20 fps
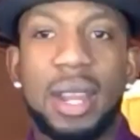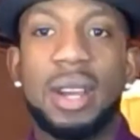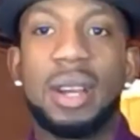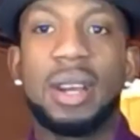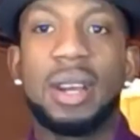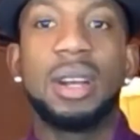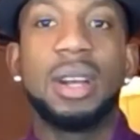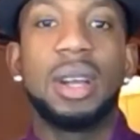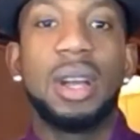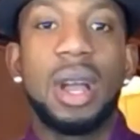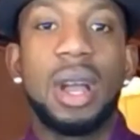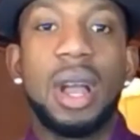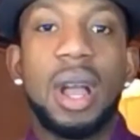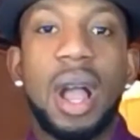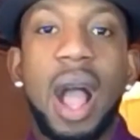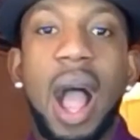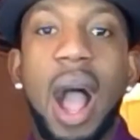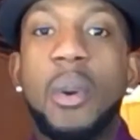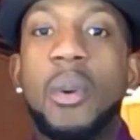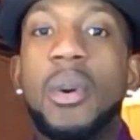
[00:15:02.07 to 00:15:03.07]

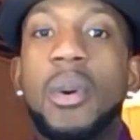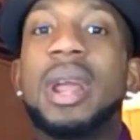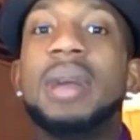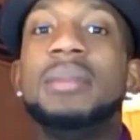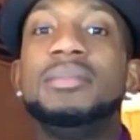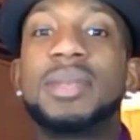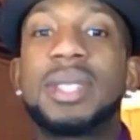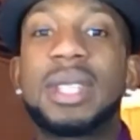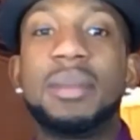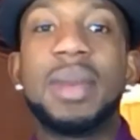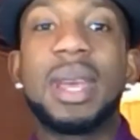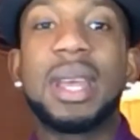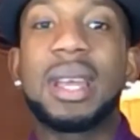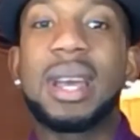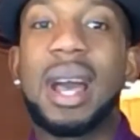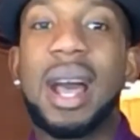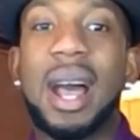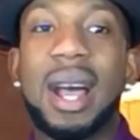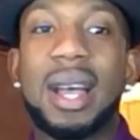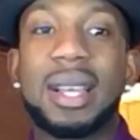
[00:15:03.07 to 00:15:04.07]
I would him say
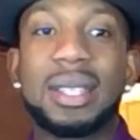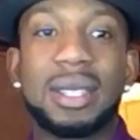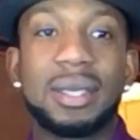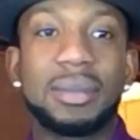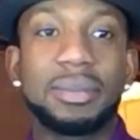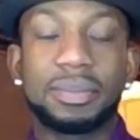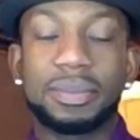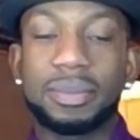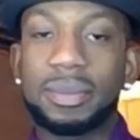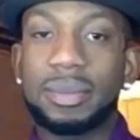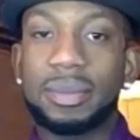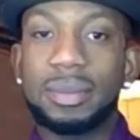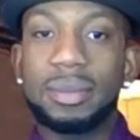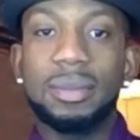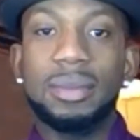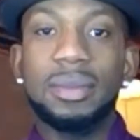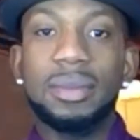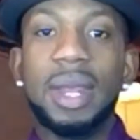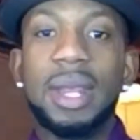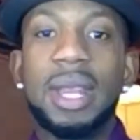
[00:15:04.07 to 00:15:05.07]
because
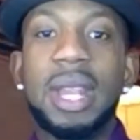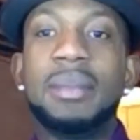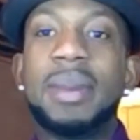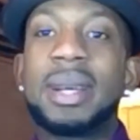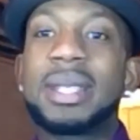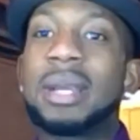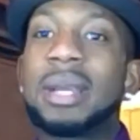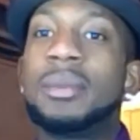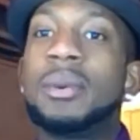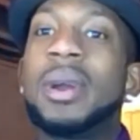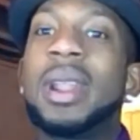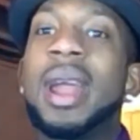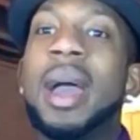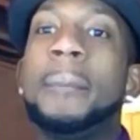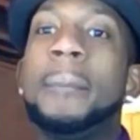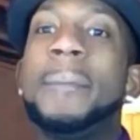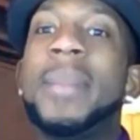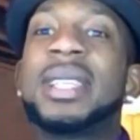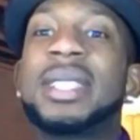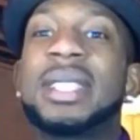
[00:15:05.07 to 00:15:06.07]
they must have one of
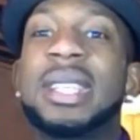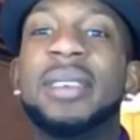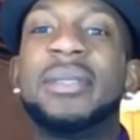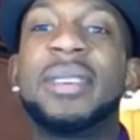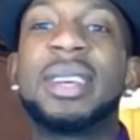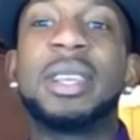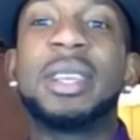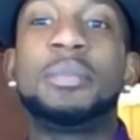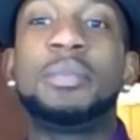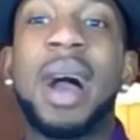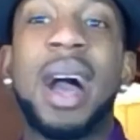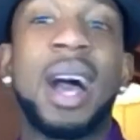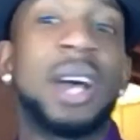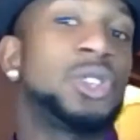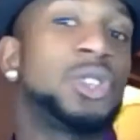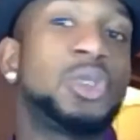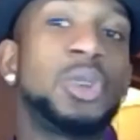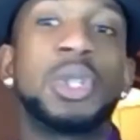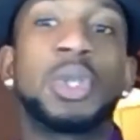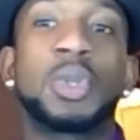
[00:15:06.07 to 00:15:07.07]
the best ever say pass
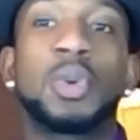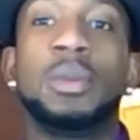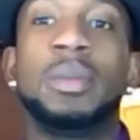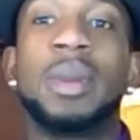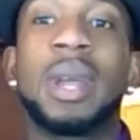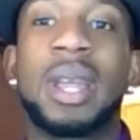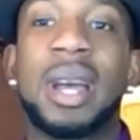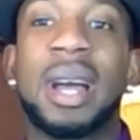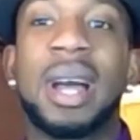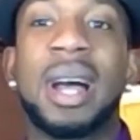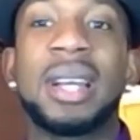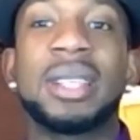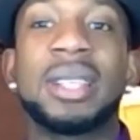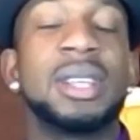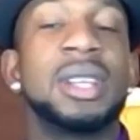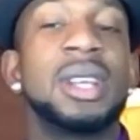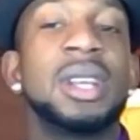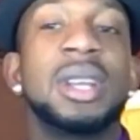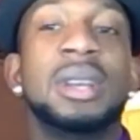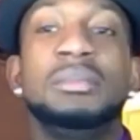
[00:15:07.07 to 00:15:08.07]
through school because
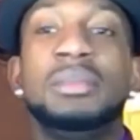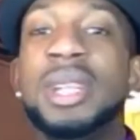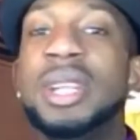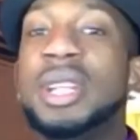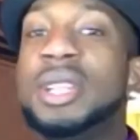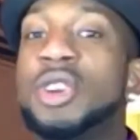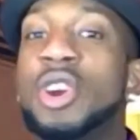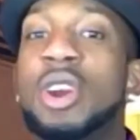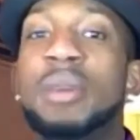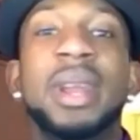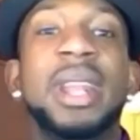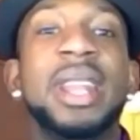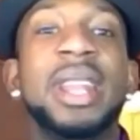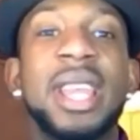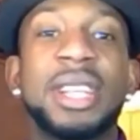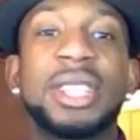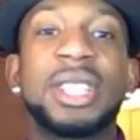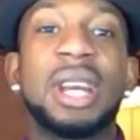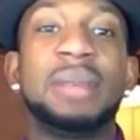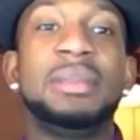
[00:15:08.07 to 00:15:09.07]
with
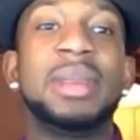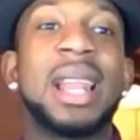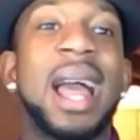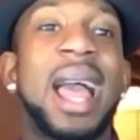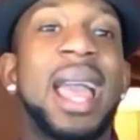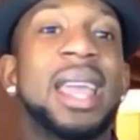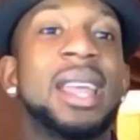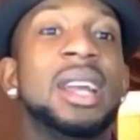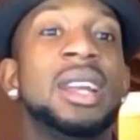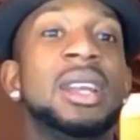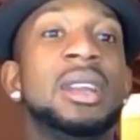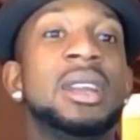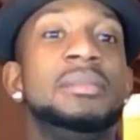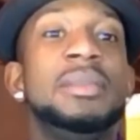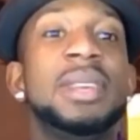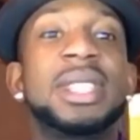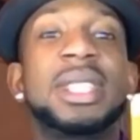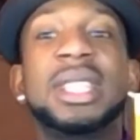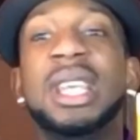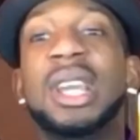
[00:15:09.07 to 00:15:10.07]
determination,
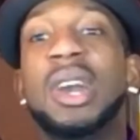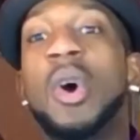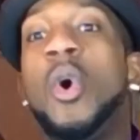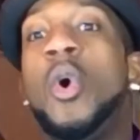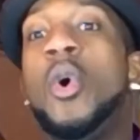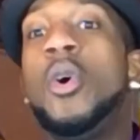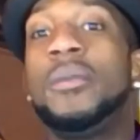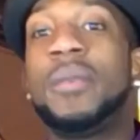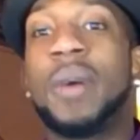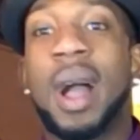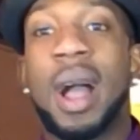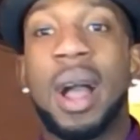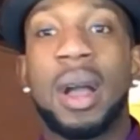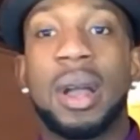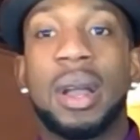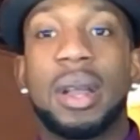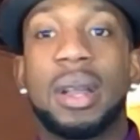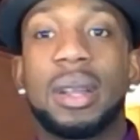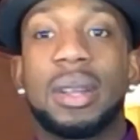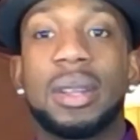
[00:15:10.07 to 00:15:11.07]
me stay over
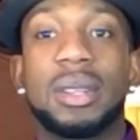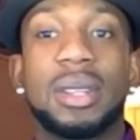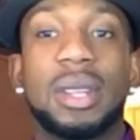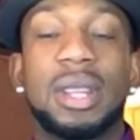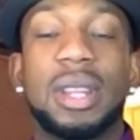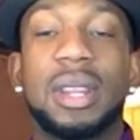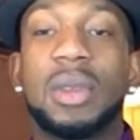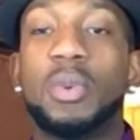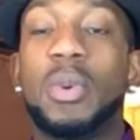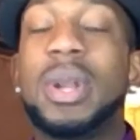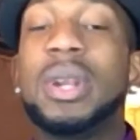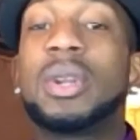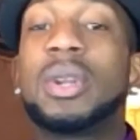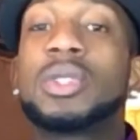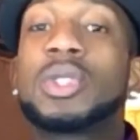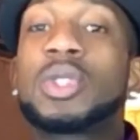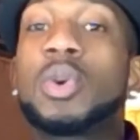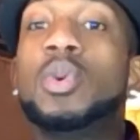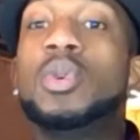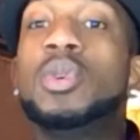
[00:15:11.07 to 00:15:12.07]
when
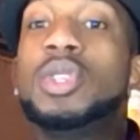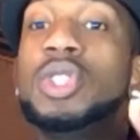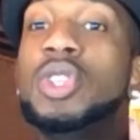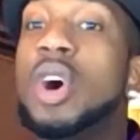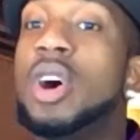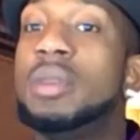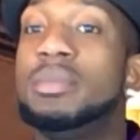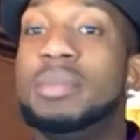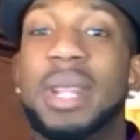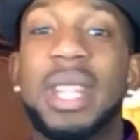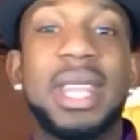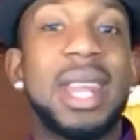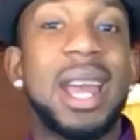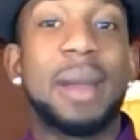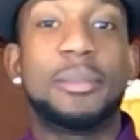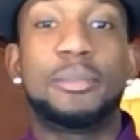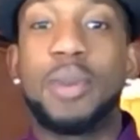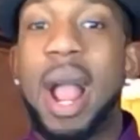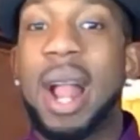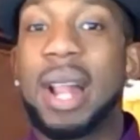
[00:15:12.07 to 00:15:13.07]
school done, me did a
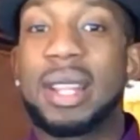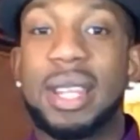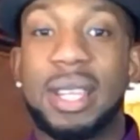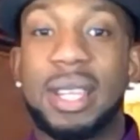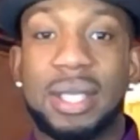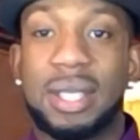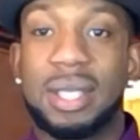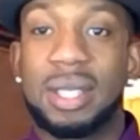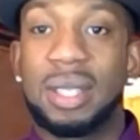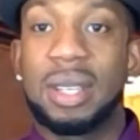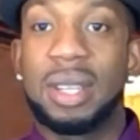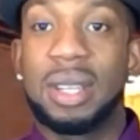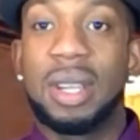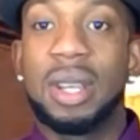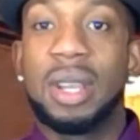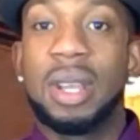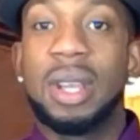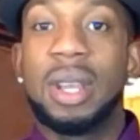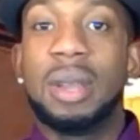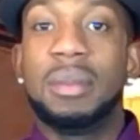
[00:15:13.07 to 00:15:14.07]
practice.
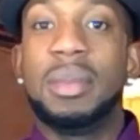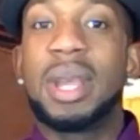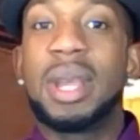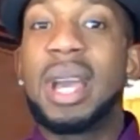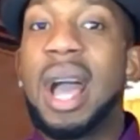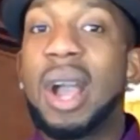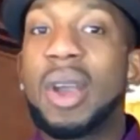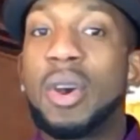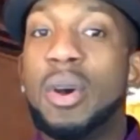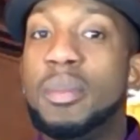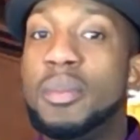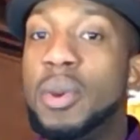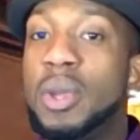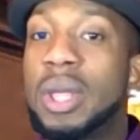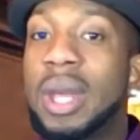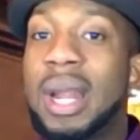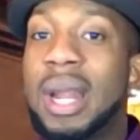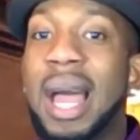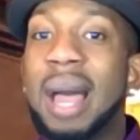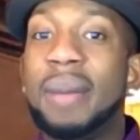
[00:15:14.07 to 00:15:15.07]
Me got
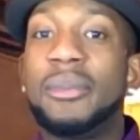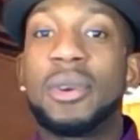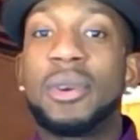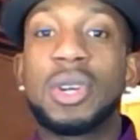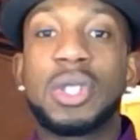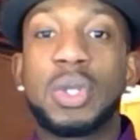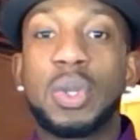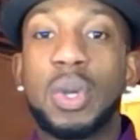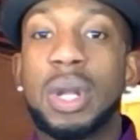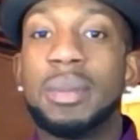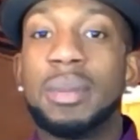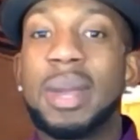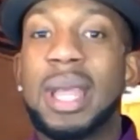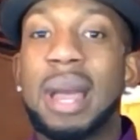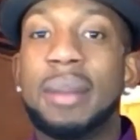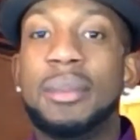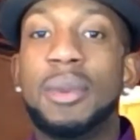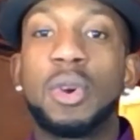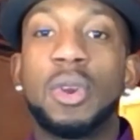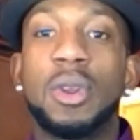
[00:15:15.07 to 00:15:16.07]
computer lab, go study
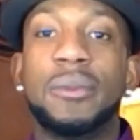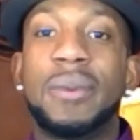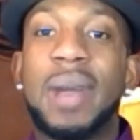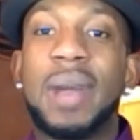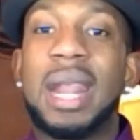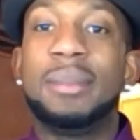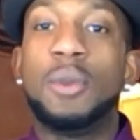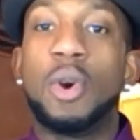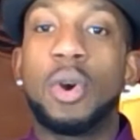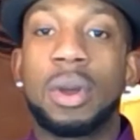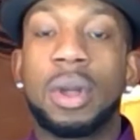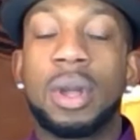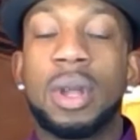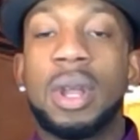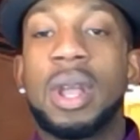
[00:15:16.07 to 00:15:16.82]
because me couldn't find a book.